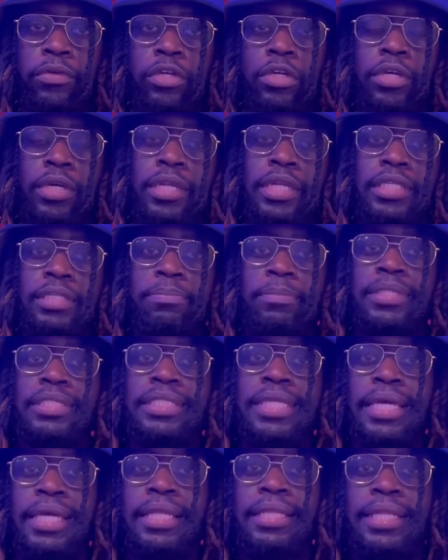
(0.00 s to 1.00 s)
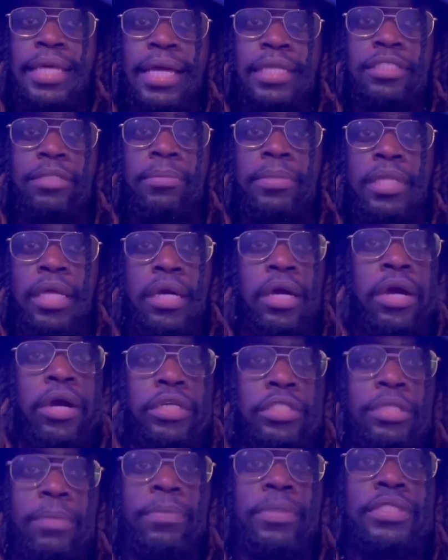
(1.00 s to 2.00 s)
You can mistaken that to be like, all
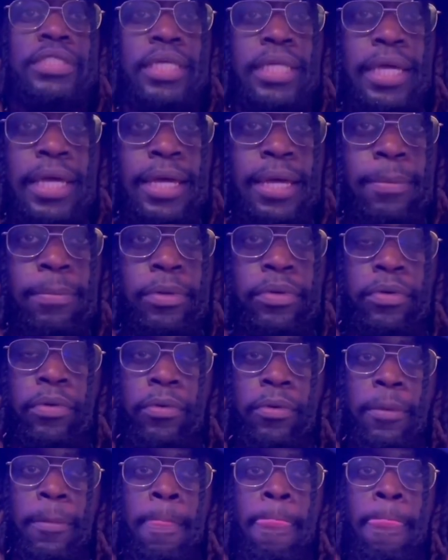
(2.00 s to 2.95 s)
right, something's gonna happen, or